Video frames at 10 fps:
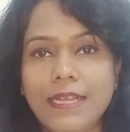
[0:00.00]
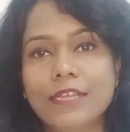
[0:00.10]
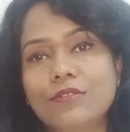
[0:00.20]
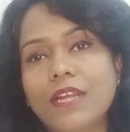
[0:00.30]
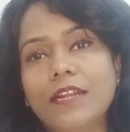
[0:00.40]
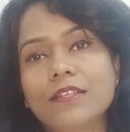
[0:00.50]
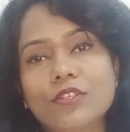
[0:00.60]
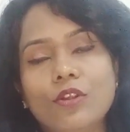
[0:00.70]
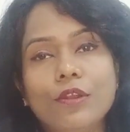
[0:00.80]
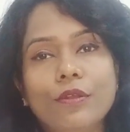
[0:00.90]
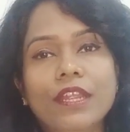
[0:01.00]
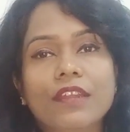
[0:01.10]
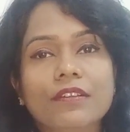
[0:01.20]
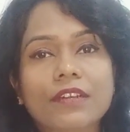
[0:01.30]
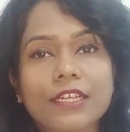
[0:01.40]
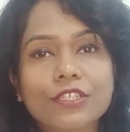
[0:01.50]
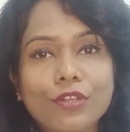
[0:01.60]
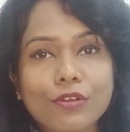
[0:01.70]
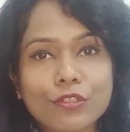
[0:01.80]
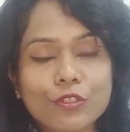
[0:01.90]
So that is called your
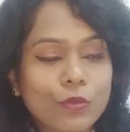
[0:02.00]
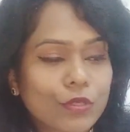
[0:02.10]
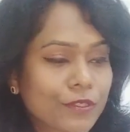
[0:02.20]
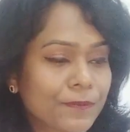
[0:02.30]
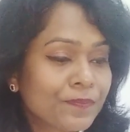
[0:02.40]
international resource.